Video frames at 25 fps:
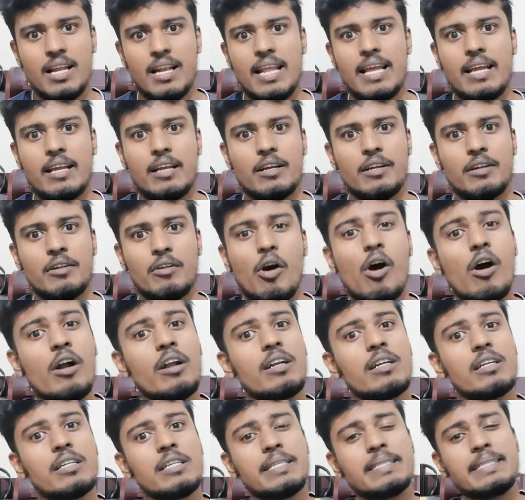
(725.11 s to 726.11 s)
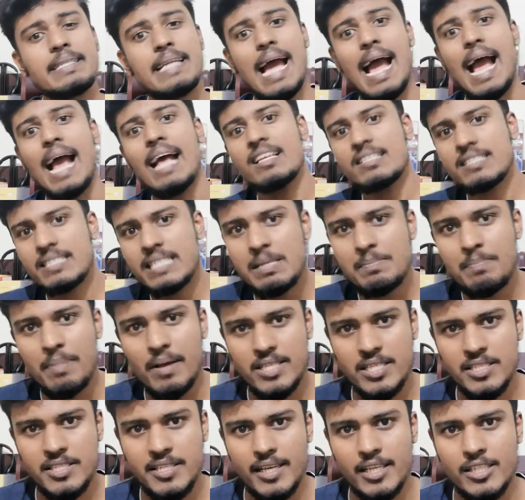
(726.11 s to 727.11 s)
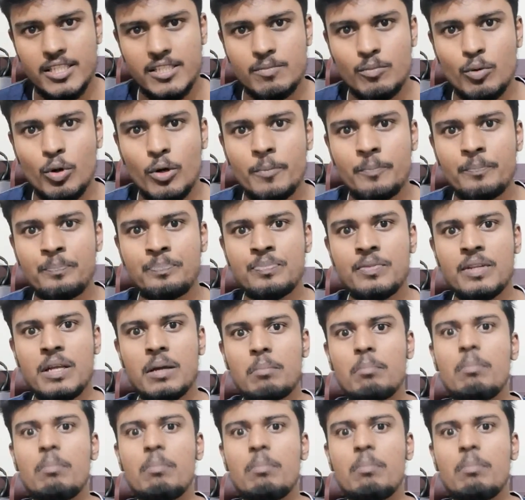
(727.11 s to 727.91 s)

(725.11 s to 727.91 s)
like not as deep as a textbook,